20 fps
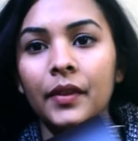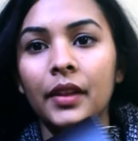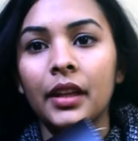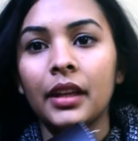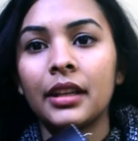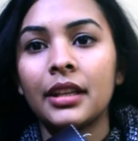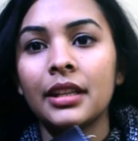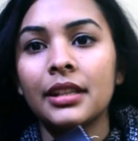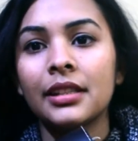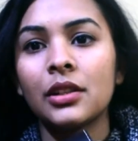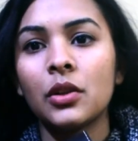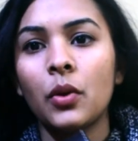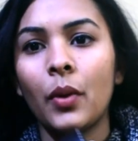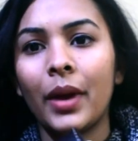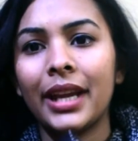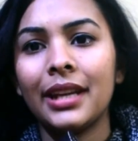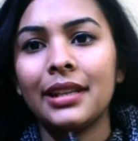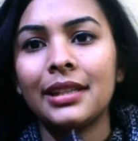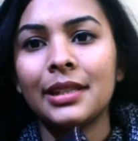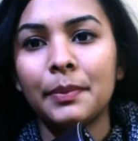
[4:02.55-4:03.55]
it is
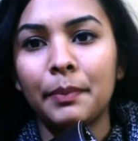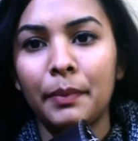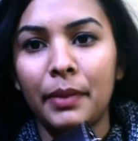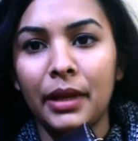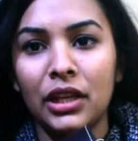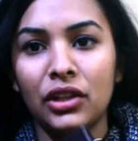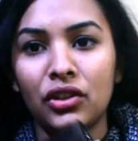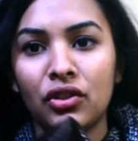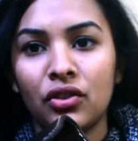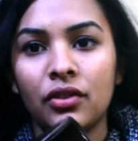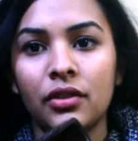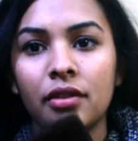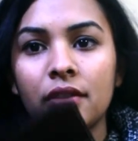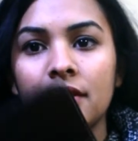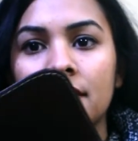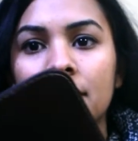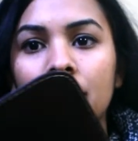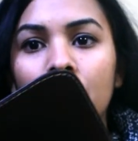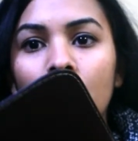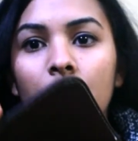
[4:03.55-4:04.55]
quite
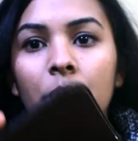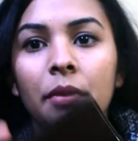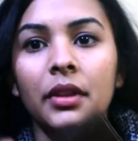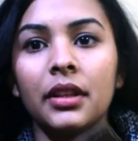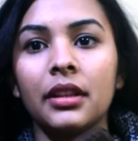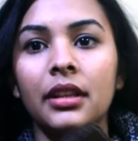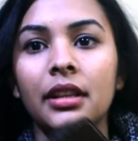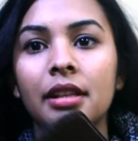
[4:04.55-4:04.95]
spacious from